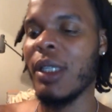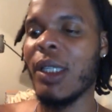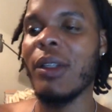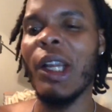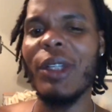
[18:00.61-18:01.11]

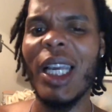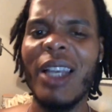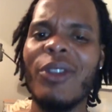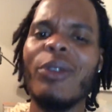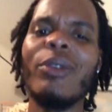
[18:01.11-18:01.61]
when I was in high
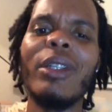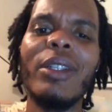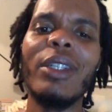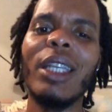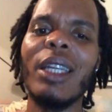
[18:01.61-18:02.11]
school and
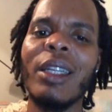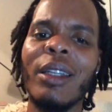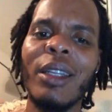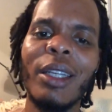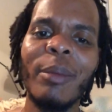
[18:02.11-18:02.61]
shit, and
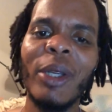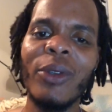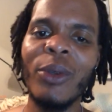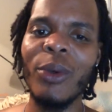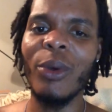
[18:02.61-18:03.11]
in middle
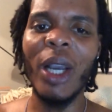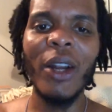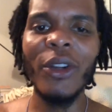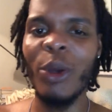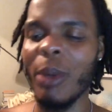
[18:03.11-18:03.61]
school. I
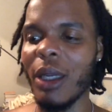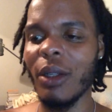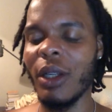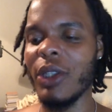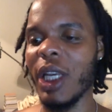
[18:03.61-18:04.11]
already know my
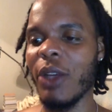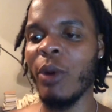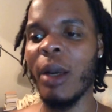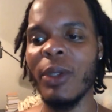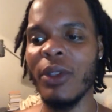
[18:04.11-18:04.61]
Jackie
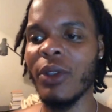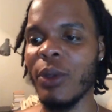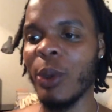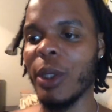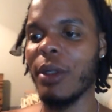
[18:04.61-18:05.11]
Robinson
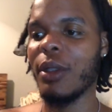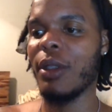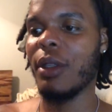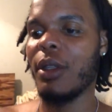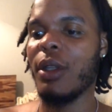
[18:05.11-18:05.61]
story.
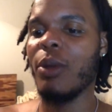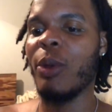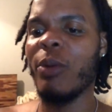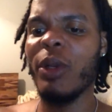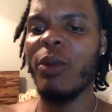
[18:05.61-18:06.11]

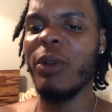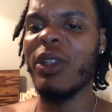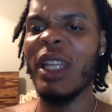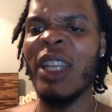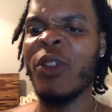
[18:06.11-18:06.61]
Wasn't really
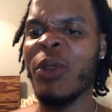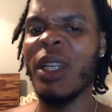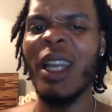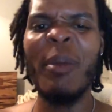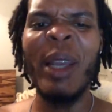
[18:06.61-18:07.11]

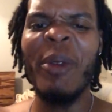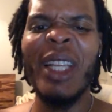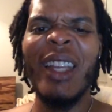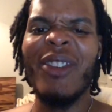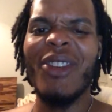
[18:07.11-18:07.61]
interested. I'm not
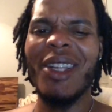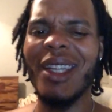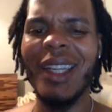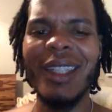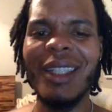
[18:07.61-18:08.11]
really interested in
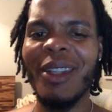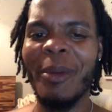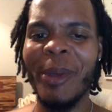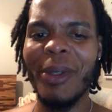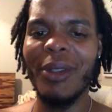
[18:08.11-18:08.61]
that shit no
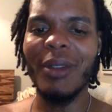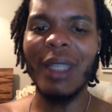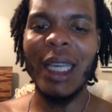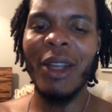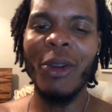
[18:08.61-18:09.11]
more.
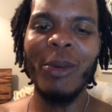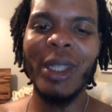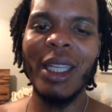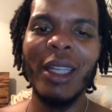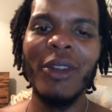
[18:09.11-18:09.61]
Like, I don't want
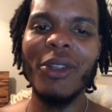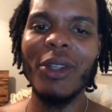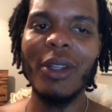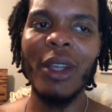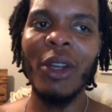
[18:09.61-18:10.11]
that energy.
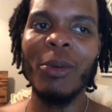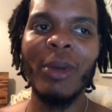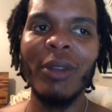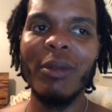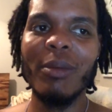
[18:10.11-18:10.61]
I don't
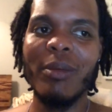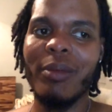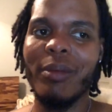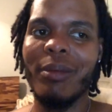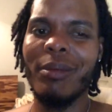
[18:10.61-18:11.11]
want to
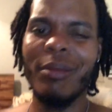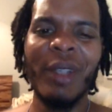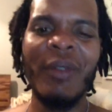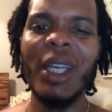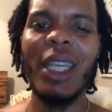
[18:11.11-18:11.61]

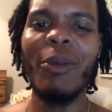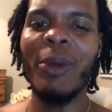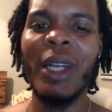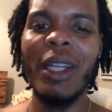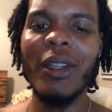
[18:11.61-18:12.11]
live in hate. What
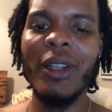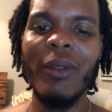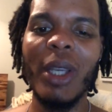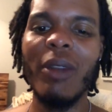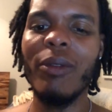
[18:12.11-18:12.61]
I need to live
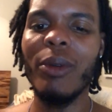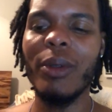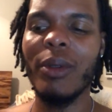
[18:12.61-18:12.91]
in hate for?